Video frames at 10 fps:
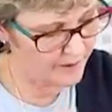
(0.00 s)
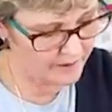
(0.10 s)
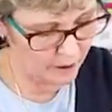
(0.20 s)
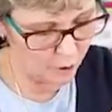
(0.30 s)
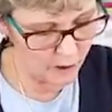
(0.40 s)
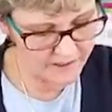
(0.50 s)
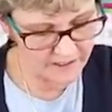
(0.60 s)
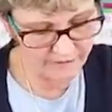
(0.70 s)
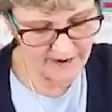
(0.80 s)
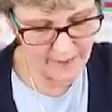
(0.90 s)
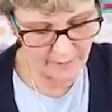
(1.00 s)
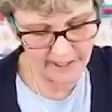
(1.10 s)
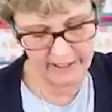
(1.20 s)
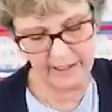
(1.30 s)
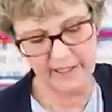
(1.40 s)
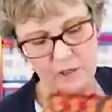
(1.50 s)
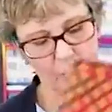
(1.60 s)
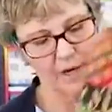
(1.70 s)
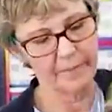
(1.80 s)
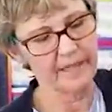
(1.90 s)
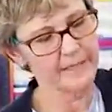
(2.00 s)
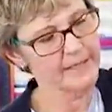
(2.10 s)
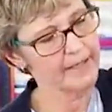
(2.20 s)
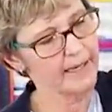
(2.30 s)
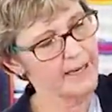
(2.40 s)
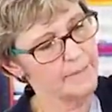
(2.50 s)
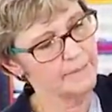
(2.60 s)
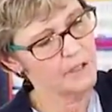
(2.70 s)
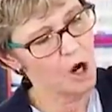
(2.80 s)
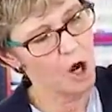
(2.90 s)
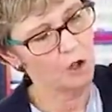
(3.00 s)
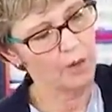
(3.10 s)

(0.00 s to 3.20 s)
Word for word: the quilted fabric is one piece that comes all the